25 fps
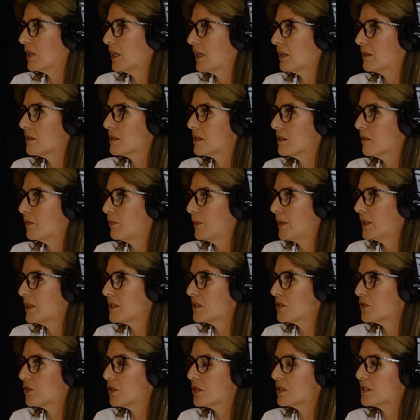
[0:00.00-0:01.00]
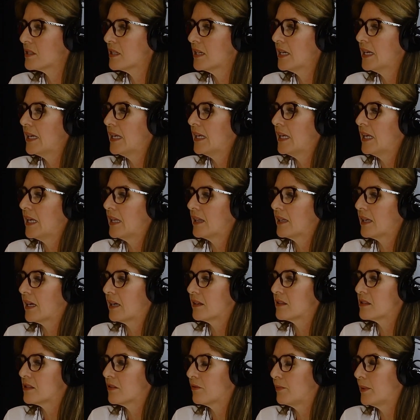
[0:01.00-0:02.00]
the Council of Ministers. The
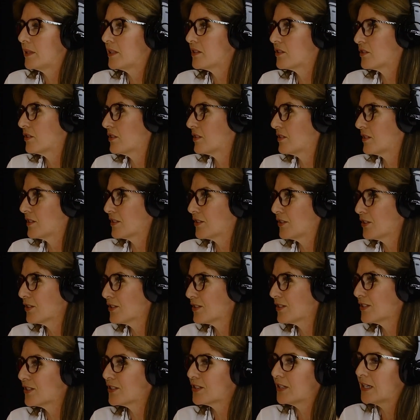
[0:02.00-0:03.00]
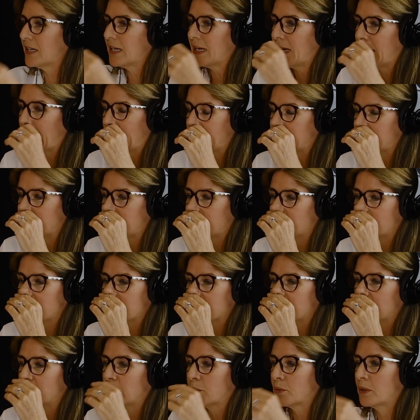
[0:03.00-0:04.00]
Council of Ministers discuss it, and if
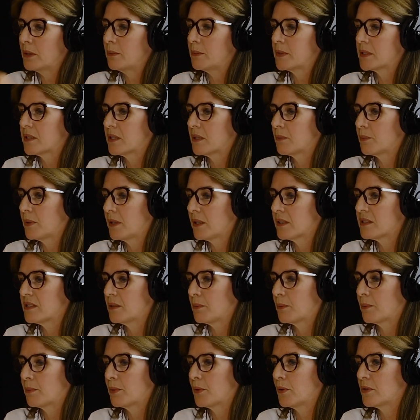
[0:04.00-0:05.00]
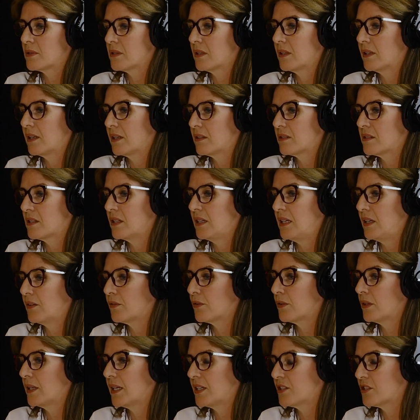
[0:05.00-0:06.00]
there's an agreement on a policy proposal and there's a need
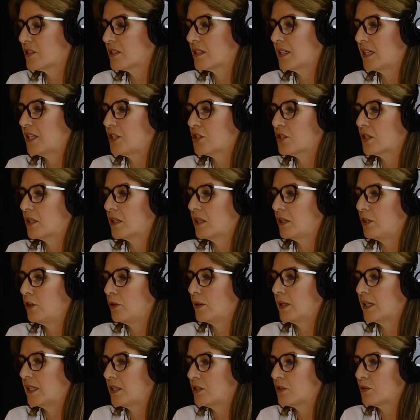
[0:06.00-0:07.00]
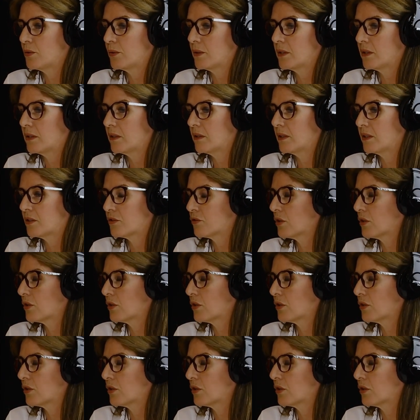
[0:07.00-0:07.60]
for legislation, you get into a